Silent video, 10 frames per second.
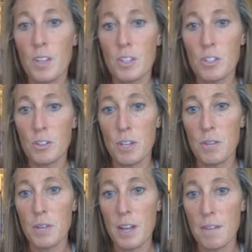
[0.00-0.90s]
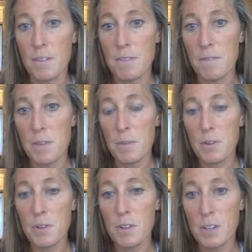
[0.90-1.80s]
So here we have the
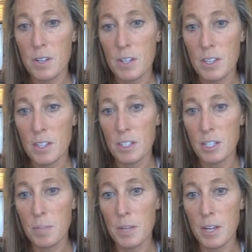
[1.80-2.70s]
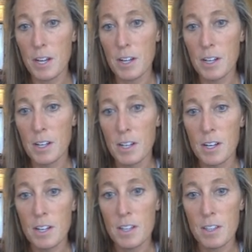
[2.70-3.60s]
femur, the tibia,
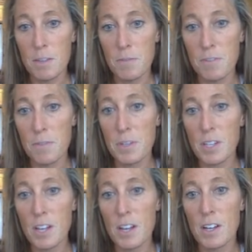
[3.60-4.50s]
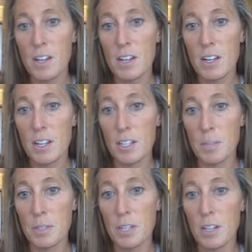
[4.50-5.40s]
the fibula, and the
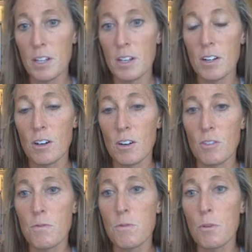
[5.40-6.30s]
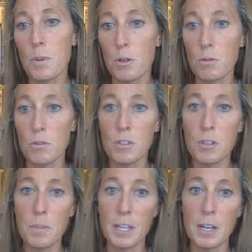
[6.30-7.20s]
patella are the four bones that
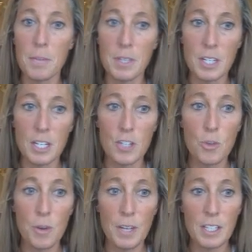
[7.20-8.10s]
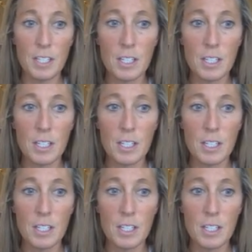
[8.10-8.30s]
make up the knee joint.